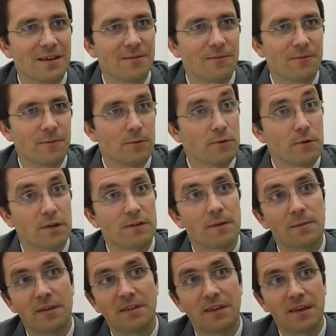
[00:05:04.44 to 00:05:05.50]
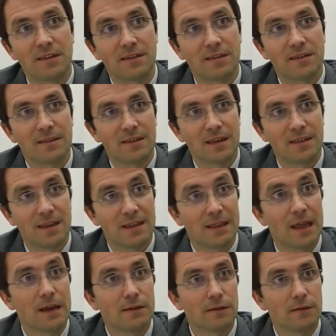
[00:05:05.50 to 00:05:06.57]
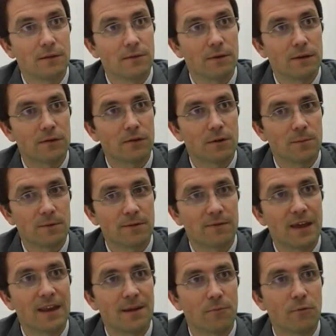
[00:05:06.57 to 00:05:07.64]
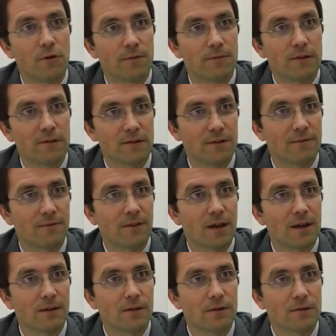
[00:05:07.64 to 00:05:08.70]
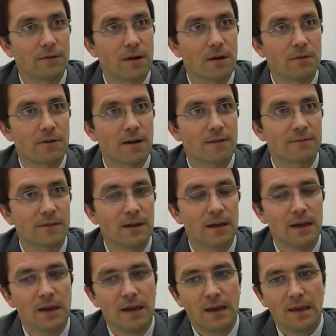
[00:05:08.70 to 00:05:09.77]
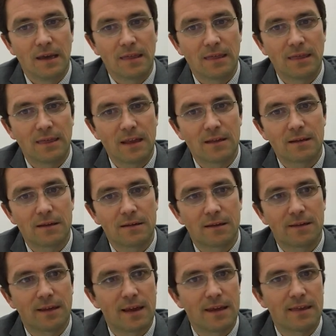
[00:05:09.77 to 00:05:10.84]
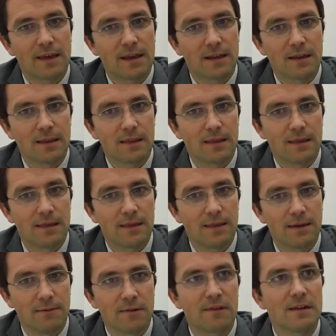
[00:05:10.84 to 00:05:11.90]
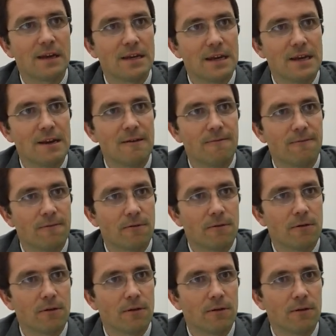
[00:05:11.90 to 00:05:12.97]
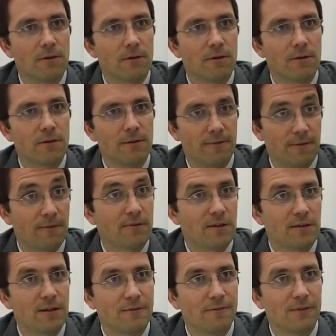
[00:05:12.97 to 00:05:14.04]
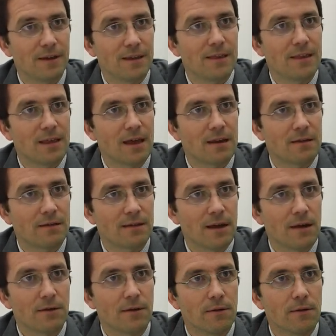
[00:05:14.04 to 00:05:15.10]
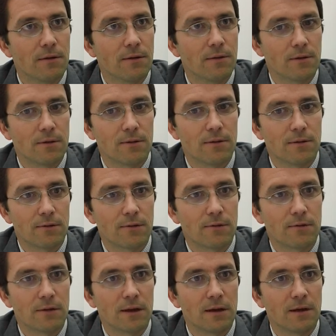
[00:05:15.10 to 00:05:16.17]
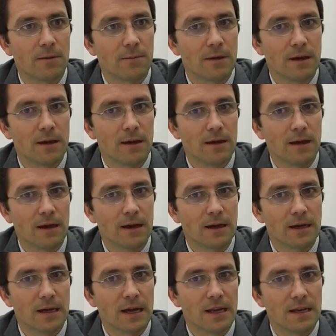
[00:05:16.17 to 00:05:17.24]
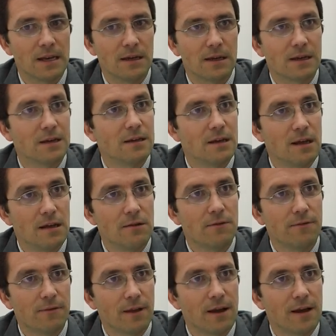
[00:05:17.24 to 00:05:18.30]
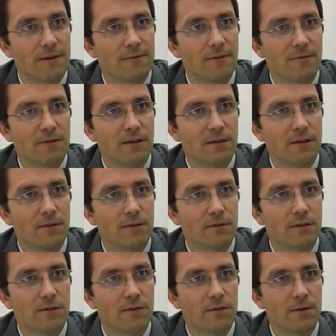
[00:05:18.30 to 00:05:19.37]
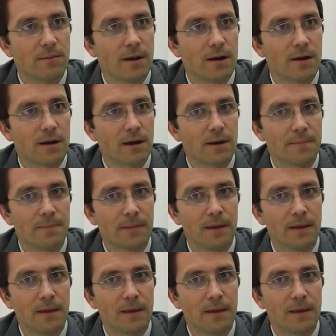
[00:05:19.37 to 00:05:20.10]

them from doing some of the things that they'd like to do in terms of getting more efficient and flying larger aircraft. That's not to say that there isn't a need for the 50-seat fleet that is there. There's certainly going to be a need to continue flying 50-seaters in North America.